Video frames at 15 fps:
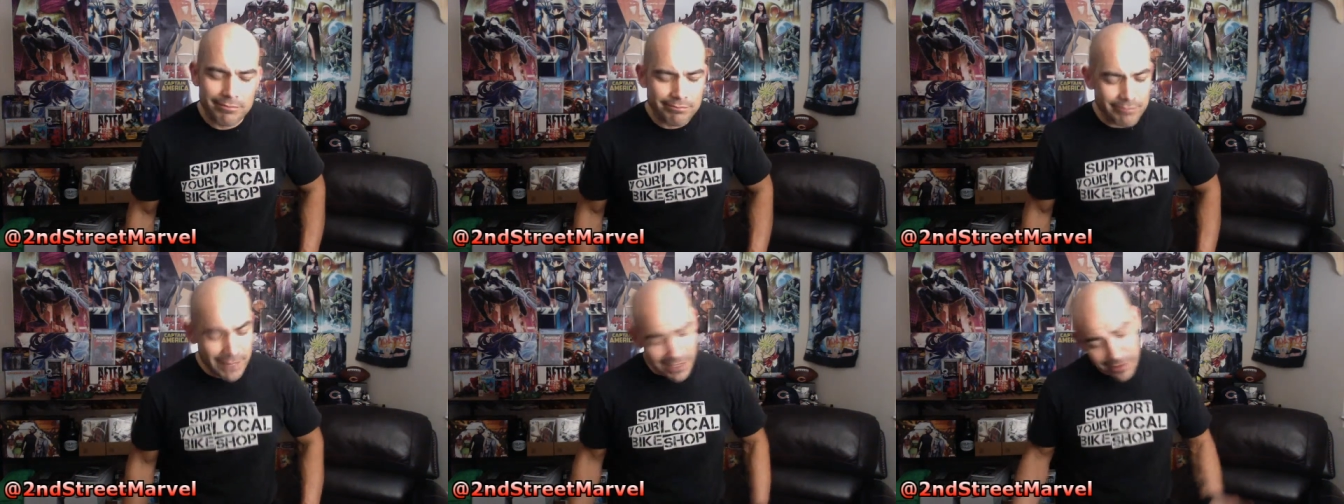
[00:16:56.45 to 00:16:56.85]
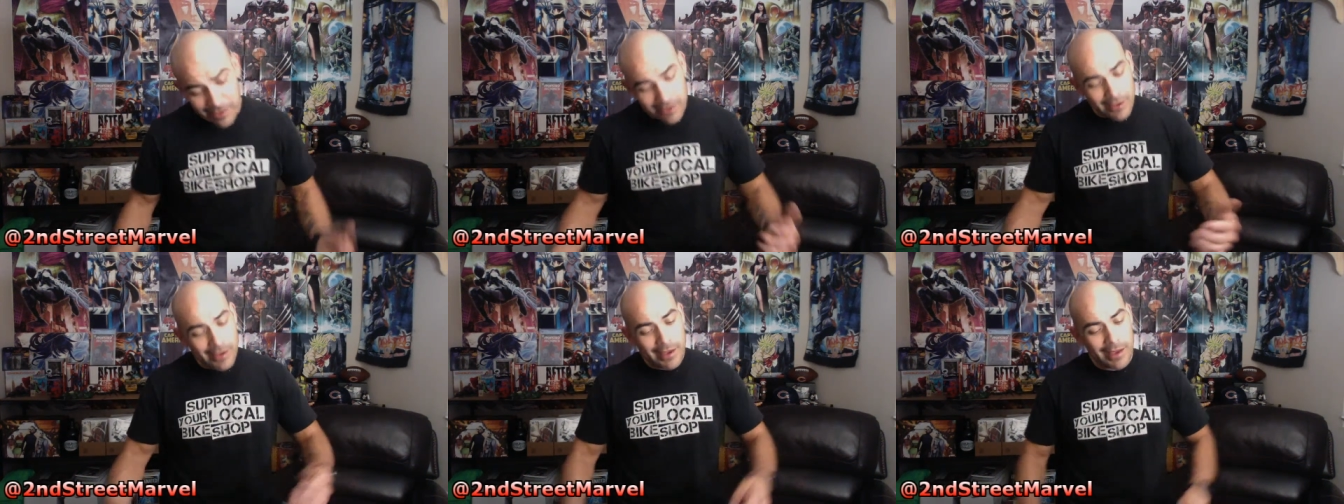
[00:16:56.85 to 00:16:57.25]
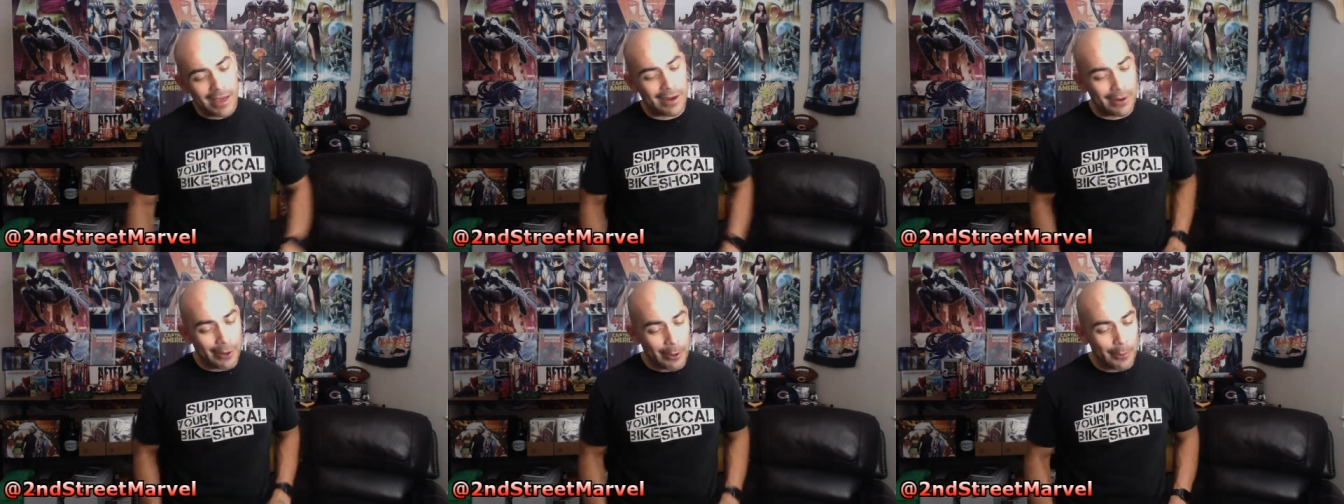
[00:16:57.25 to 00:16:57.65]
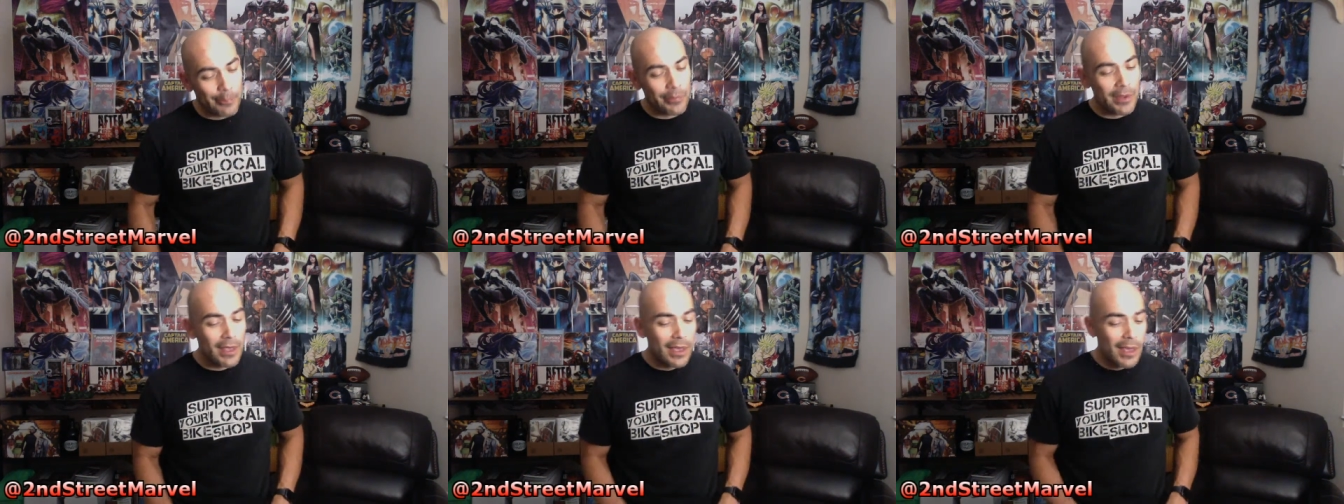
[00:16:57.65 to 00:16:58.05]
Yeah, I don't know.
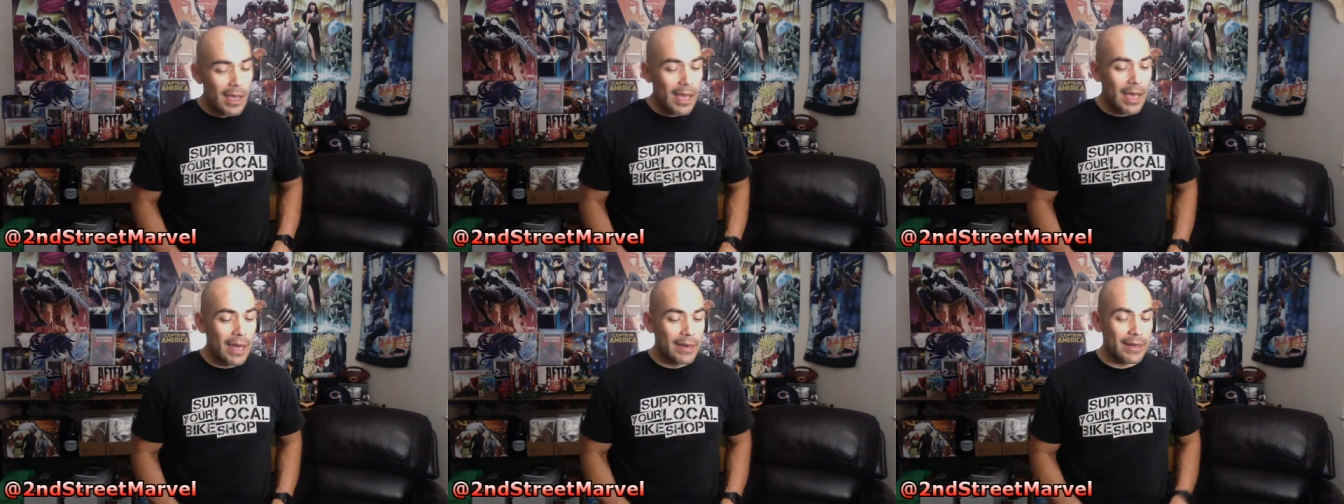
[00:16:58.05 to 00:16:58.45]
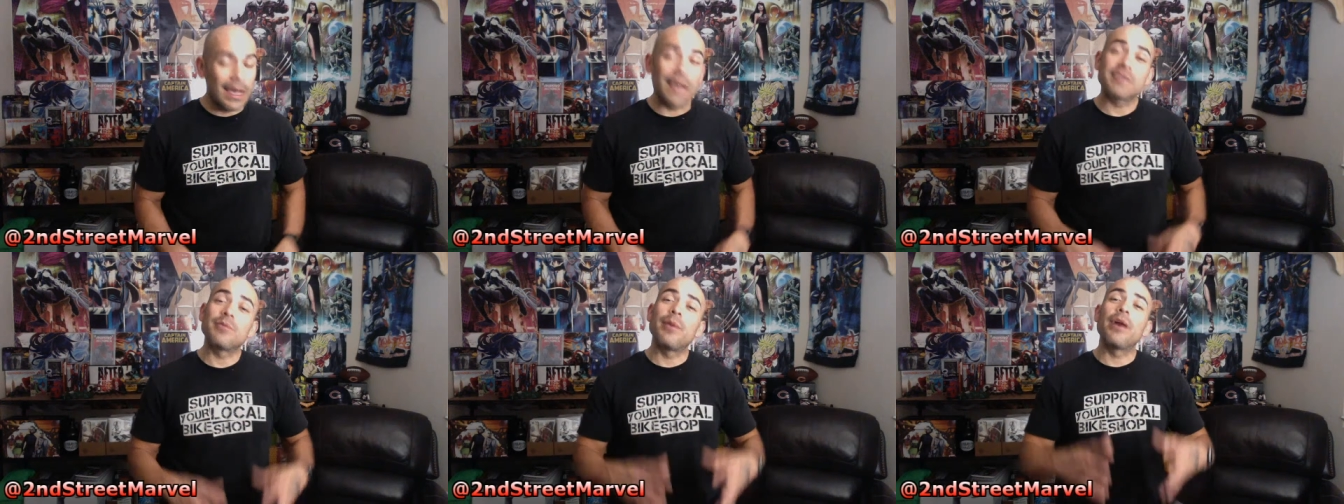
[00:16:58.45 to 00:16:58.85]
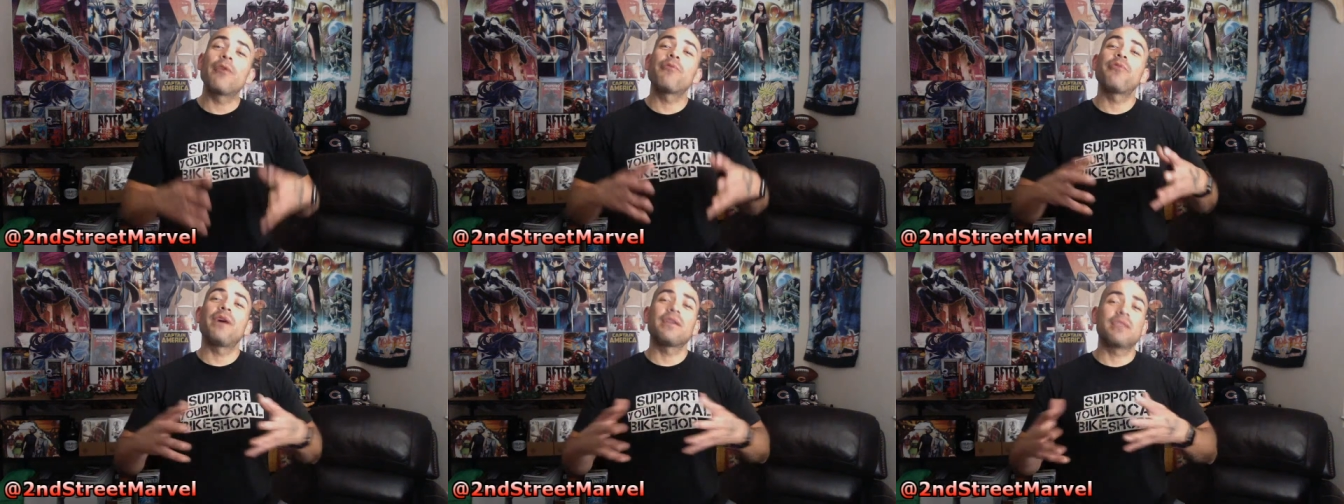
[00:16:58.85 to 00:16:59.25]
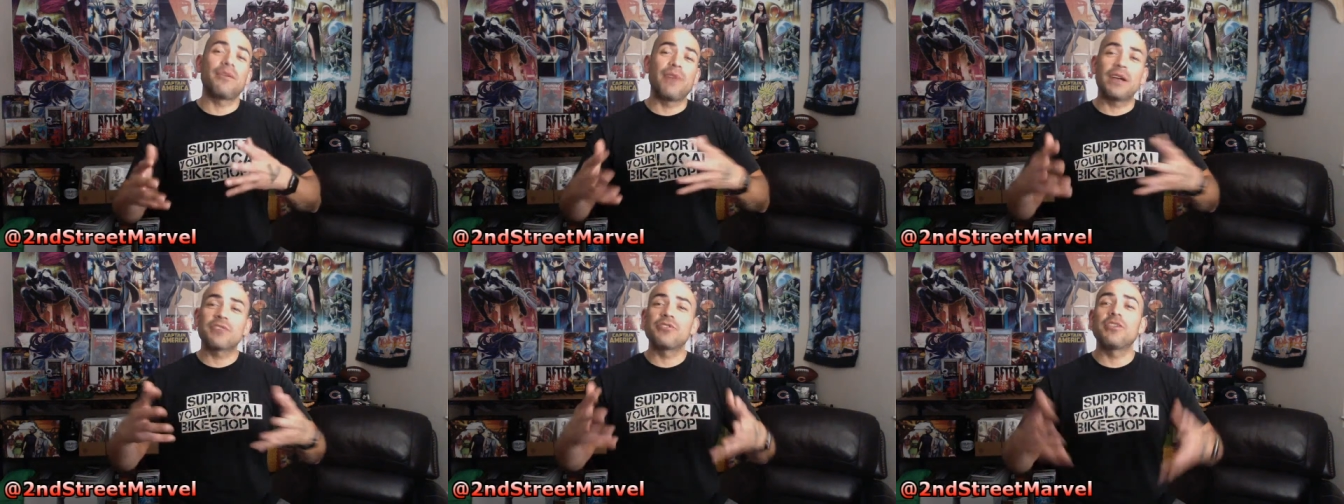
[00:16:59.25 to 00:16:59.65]
And as a matter of fact, I've
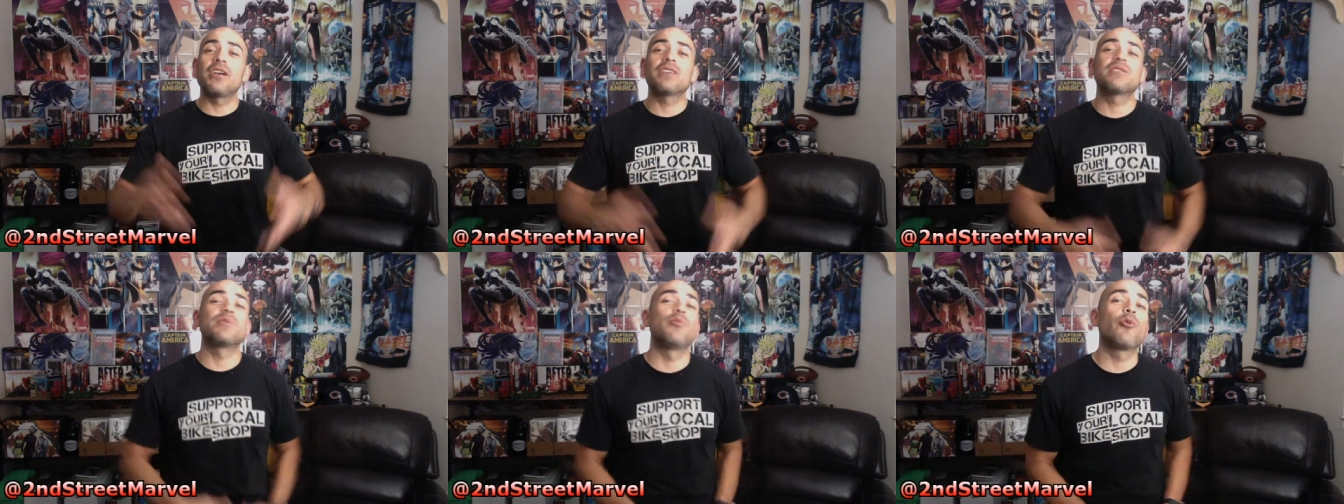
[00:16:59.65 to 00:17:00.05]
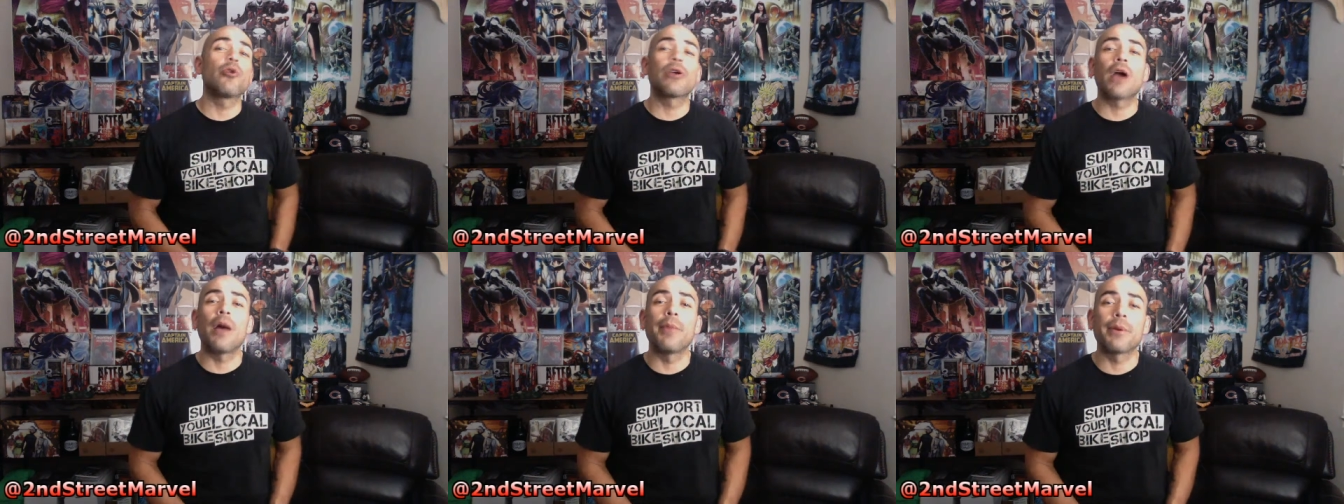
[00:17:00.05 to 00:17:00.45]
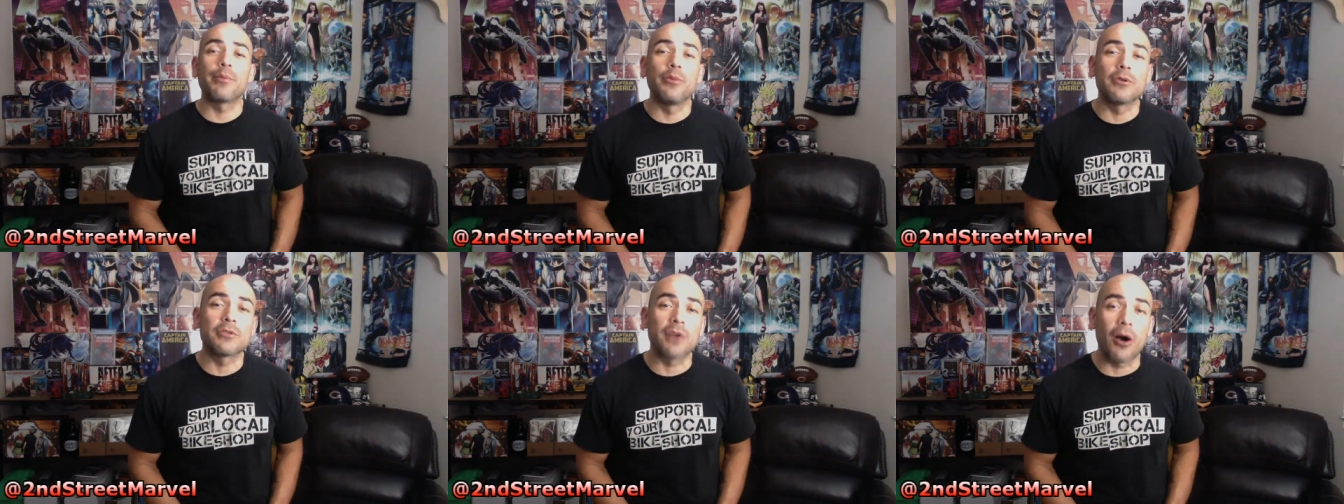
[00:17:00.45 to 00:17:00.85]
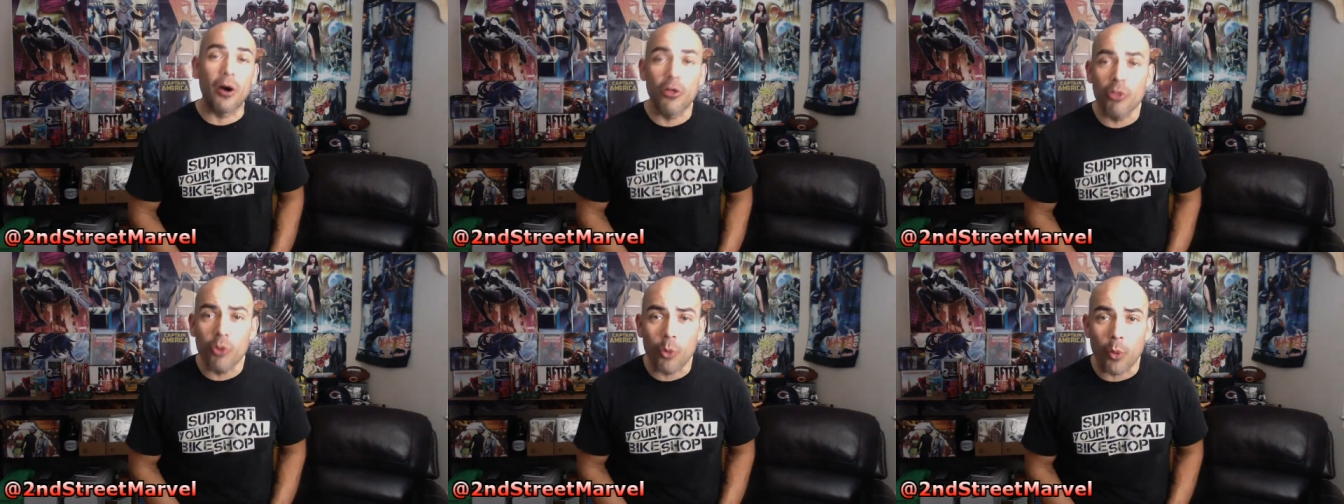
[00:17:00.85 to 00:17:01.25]
actually got some more comic books
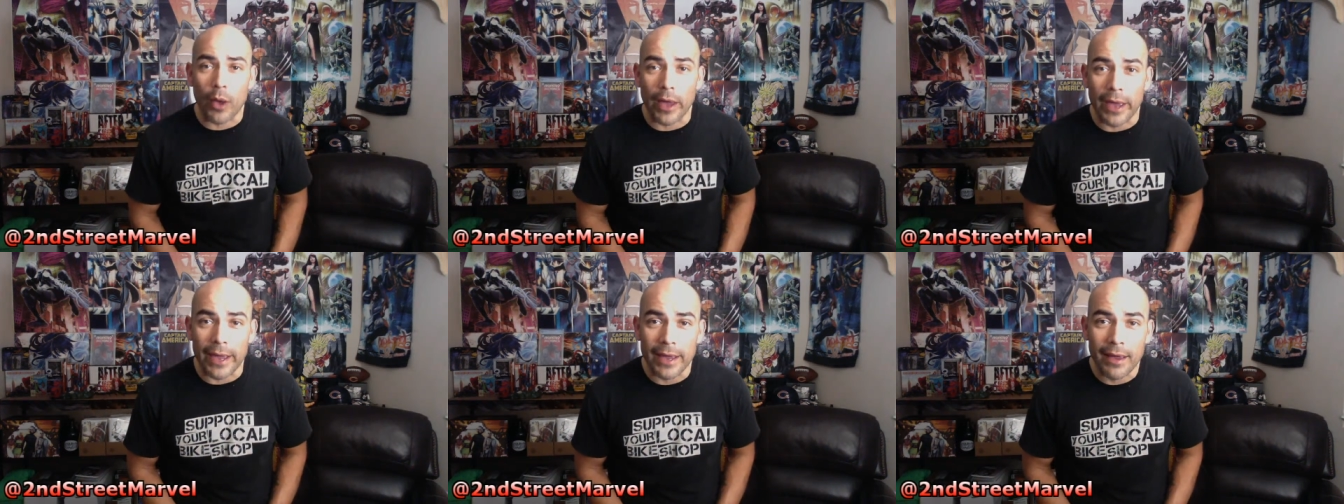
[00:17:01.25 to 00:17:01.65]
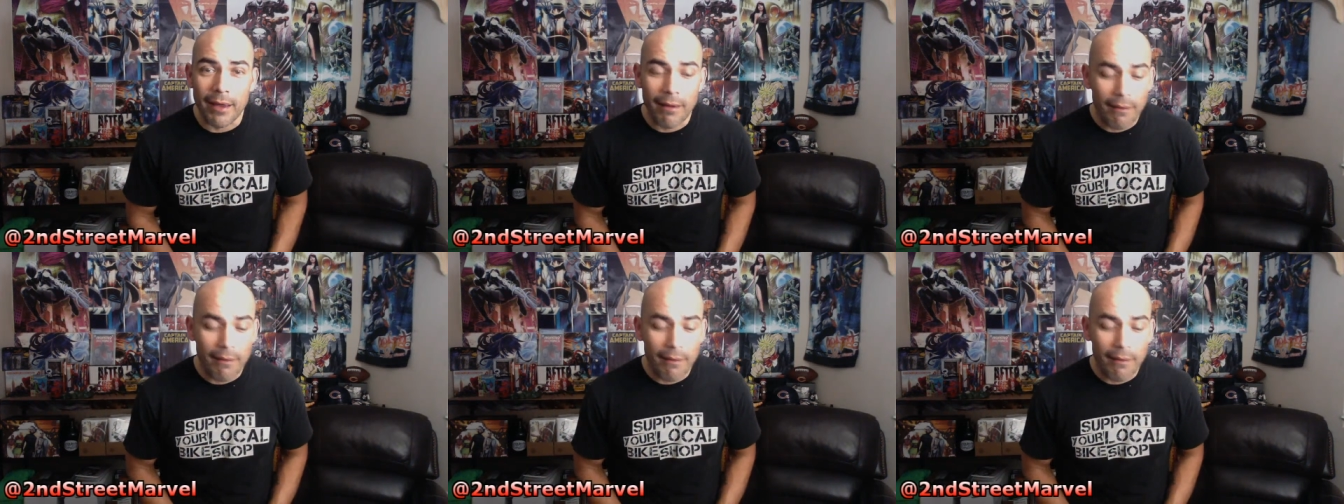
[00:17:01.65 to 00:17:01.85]
on the way.